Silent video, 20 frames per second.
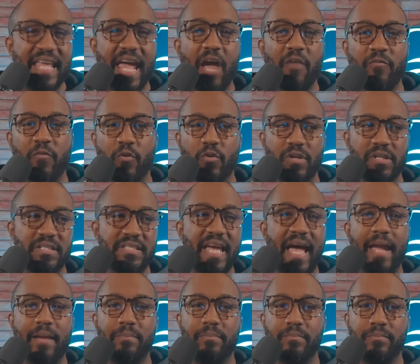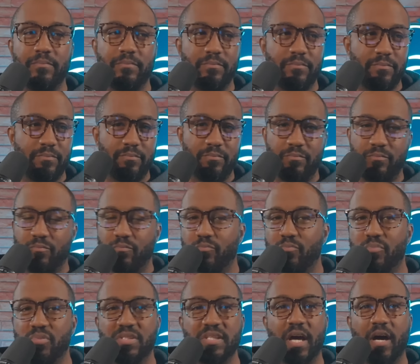Stafford type
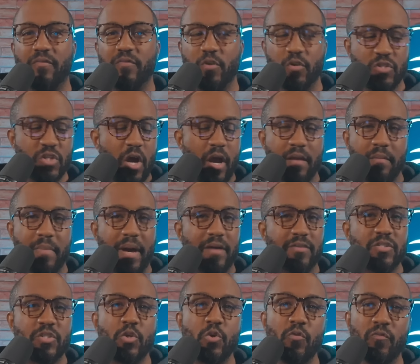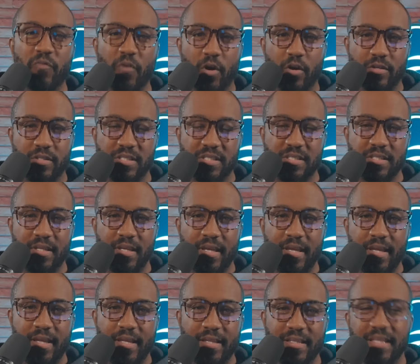stuff. You're talking about two firsts.
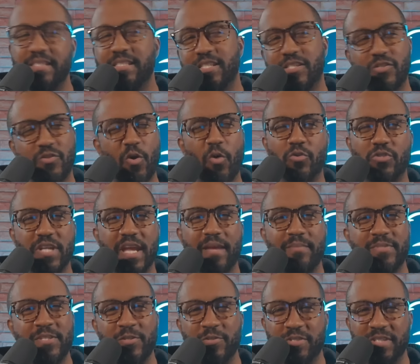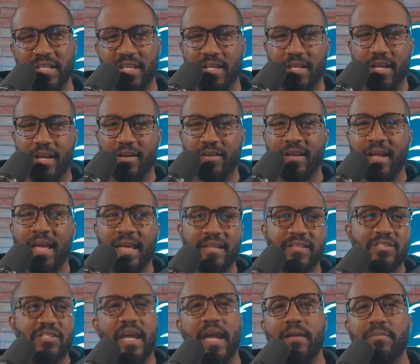Let's just throw James Houston in there.
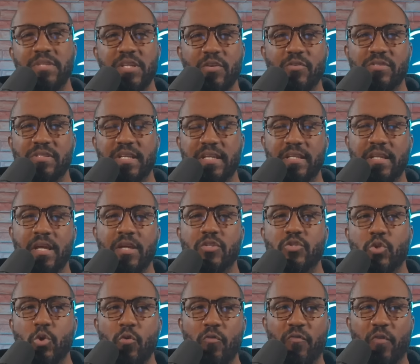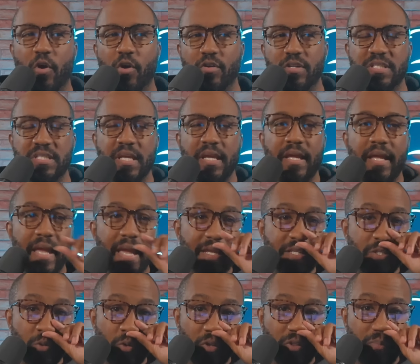James Houston, two firsts,
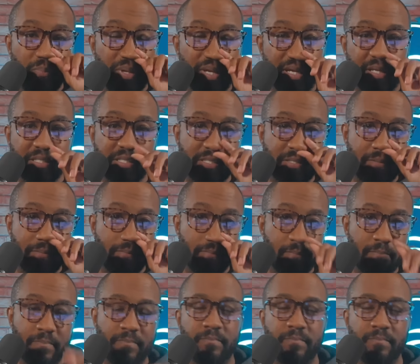and two other picks.